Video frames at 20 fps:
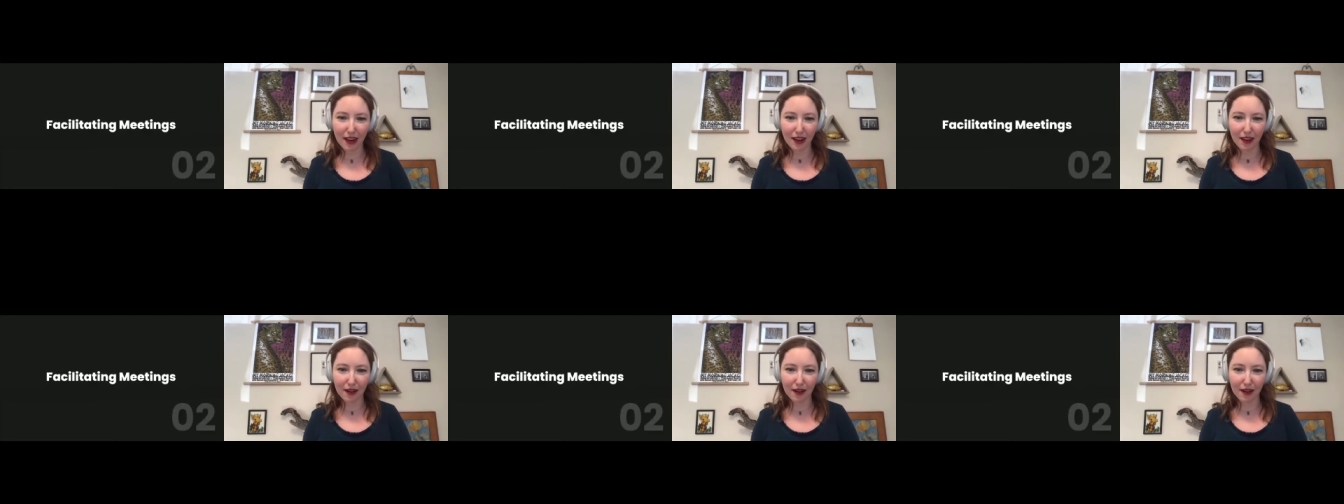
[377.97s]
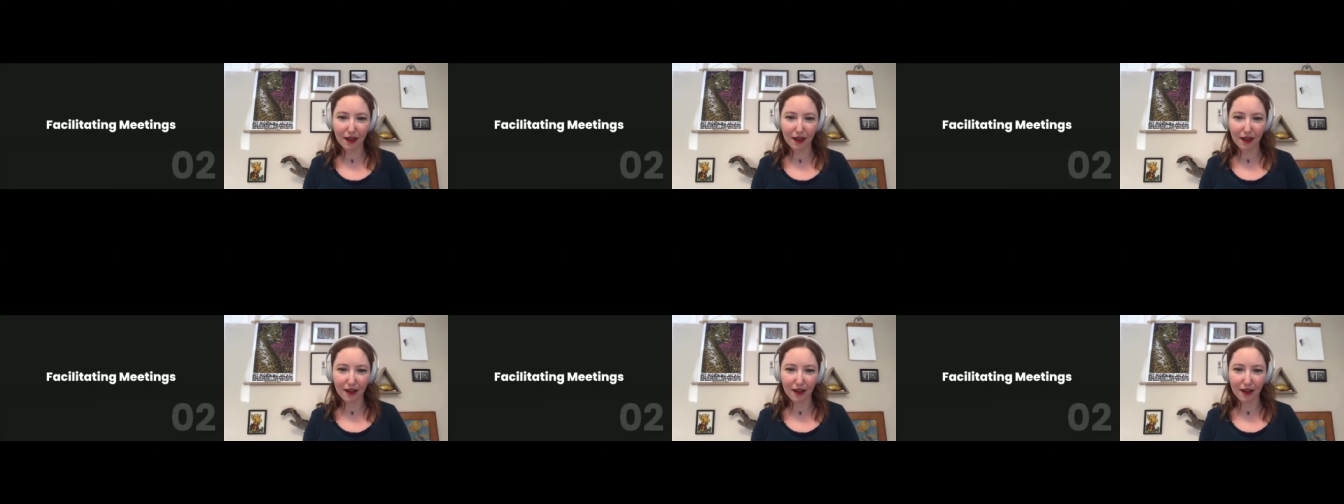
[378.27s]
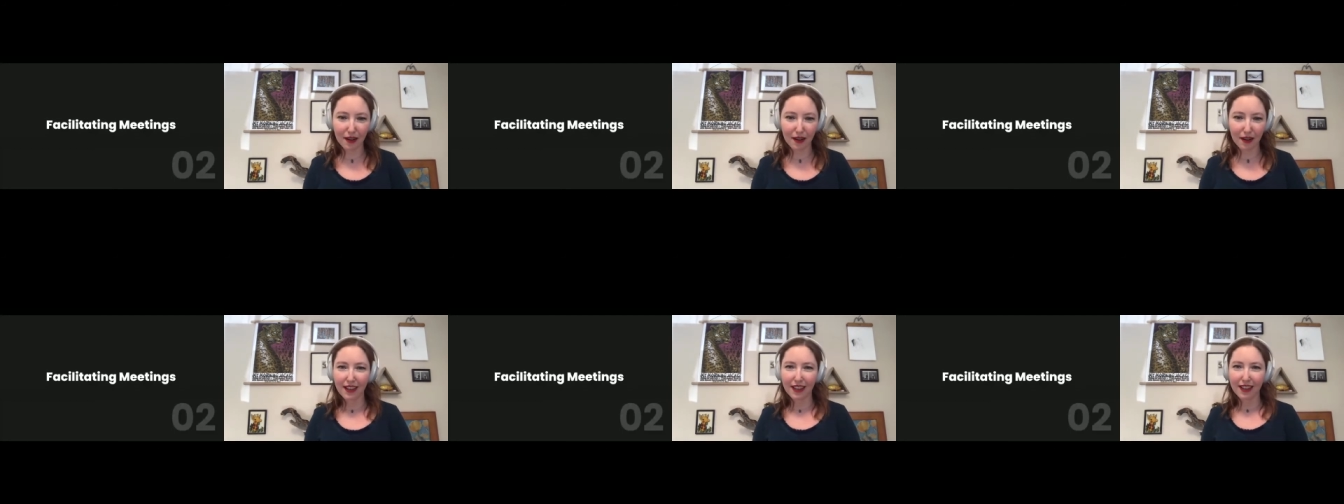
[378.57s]
which
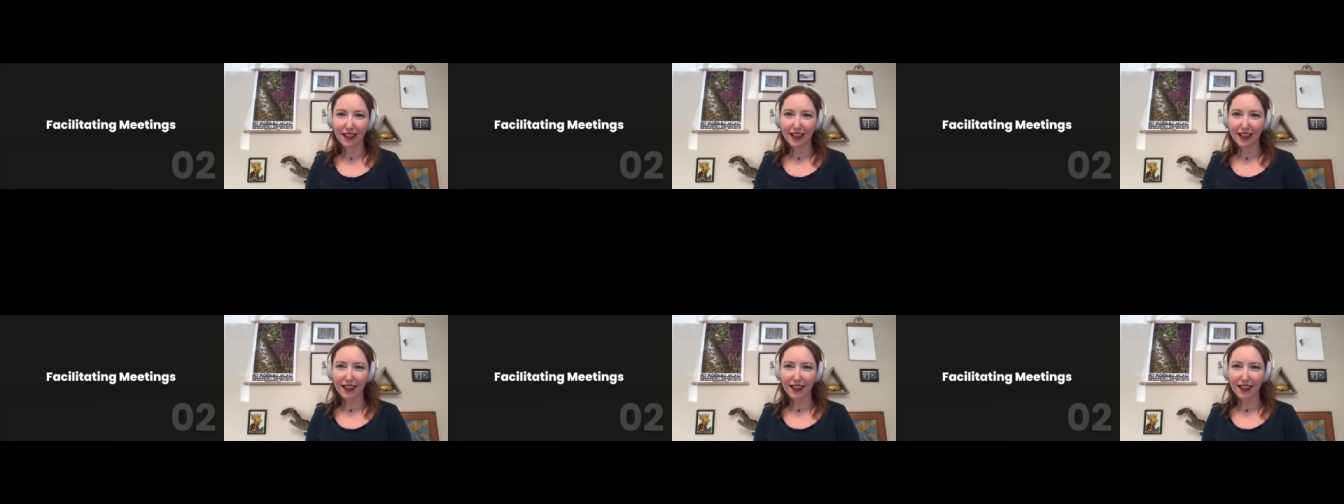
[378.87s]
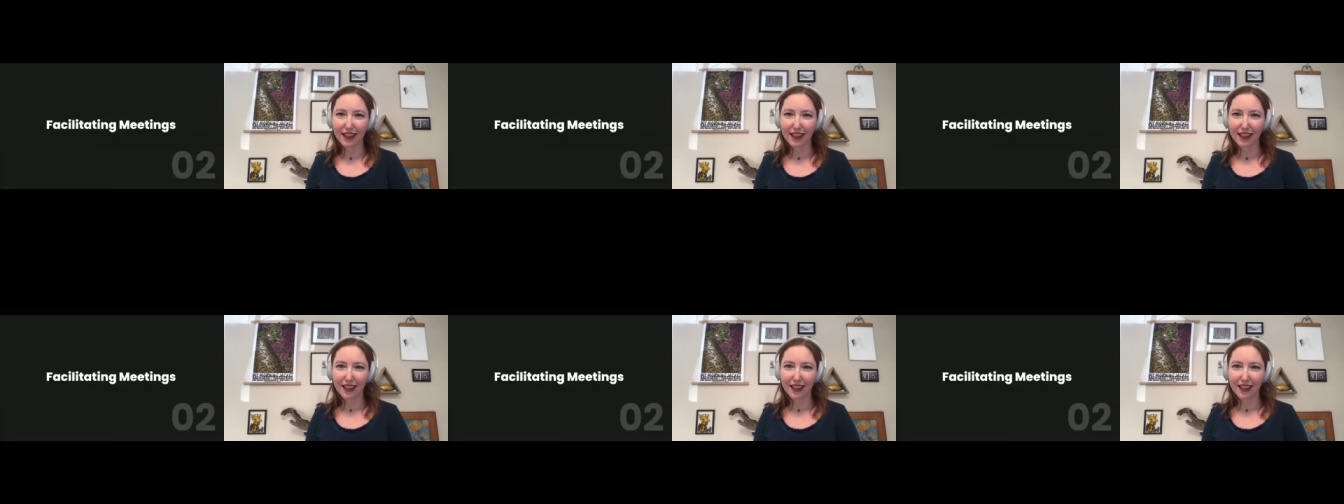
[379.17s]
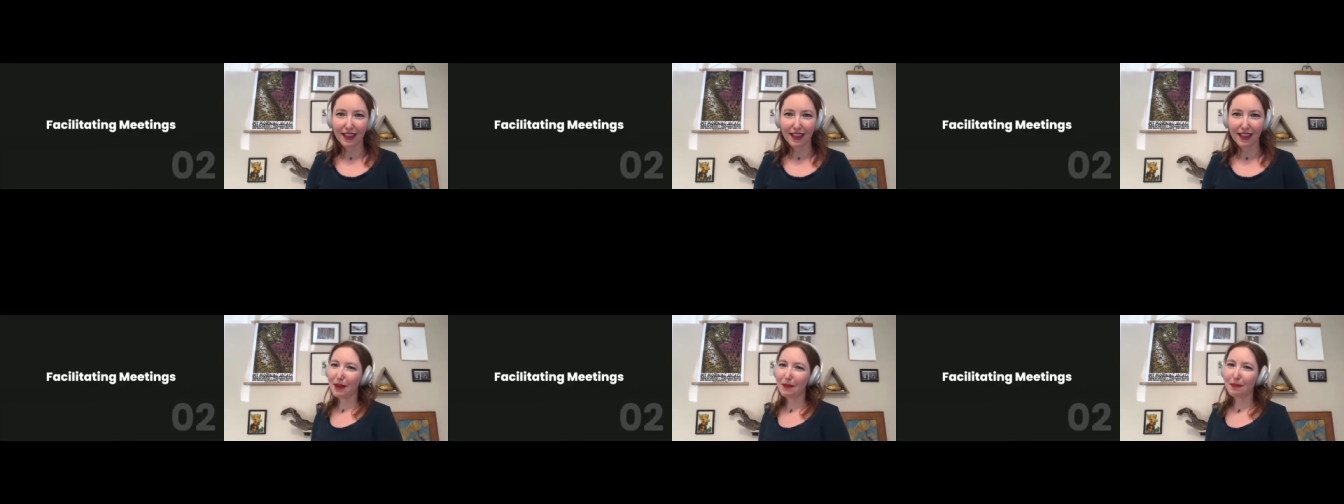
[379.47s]
you Bay Area
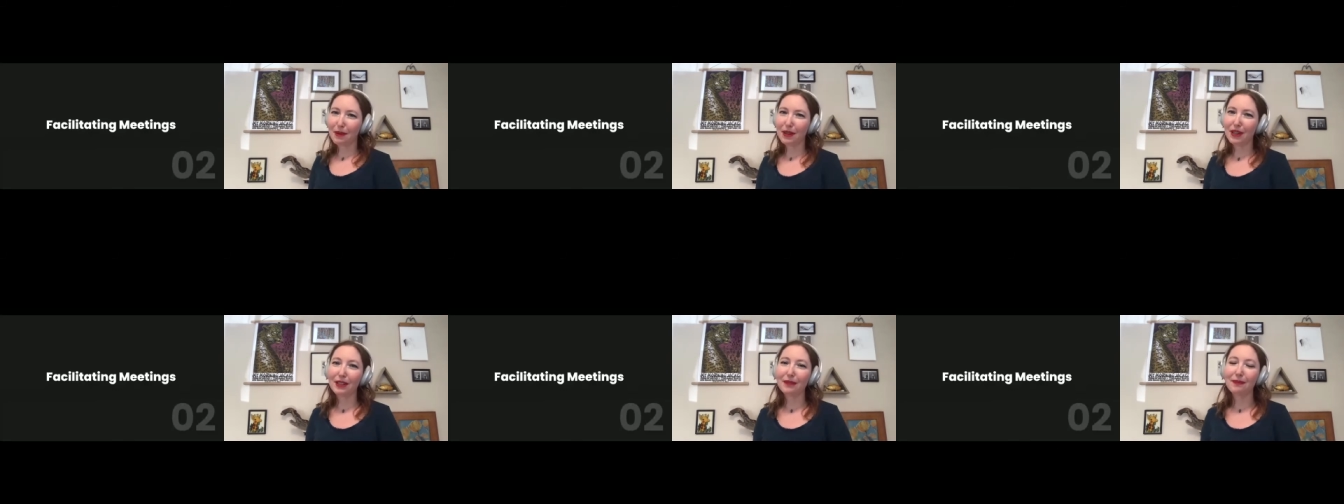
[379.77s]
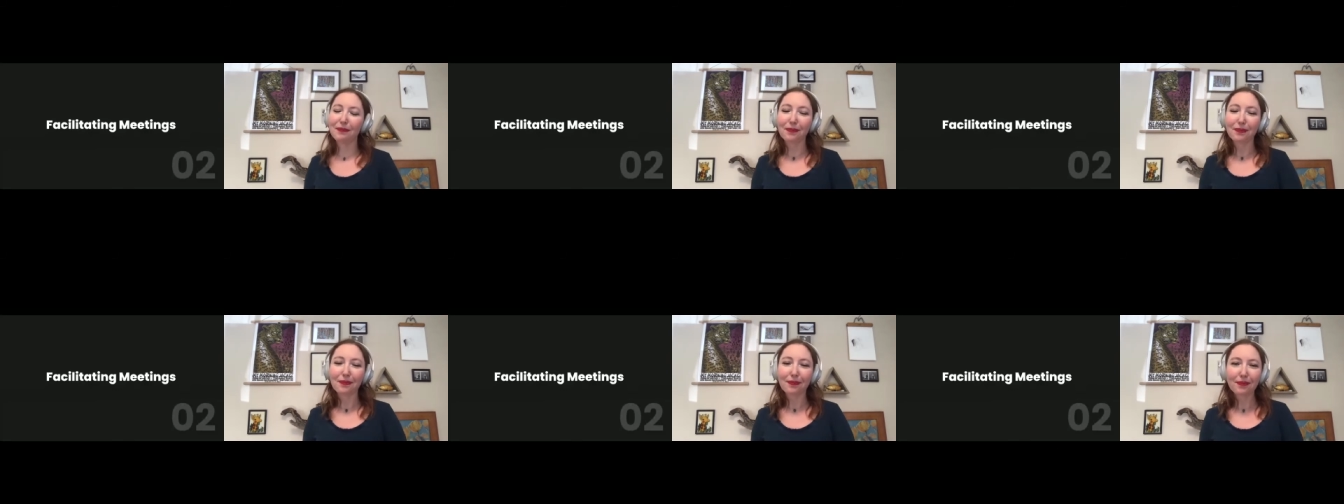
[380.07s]
people